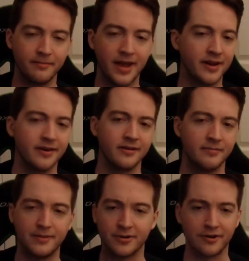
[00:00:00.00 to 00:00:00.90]
the
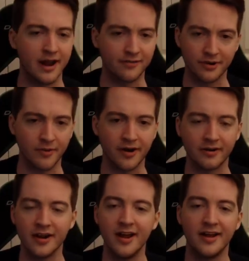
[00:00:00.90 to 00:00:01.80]
Maiden. People are
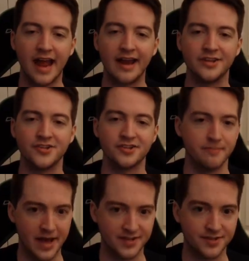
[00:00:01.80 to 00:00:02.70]
everywhere, and it's
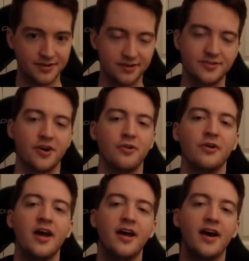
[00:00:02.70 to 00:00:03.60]
just a mess.
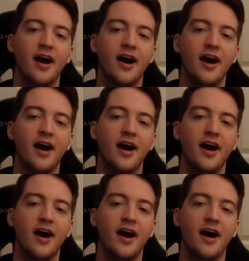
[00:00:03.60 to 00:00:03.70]
So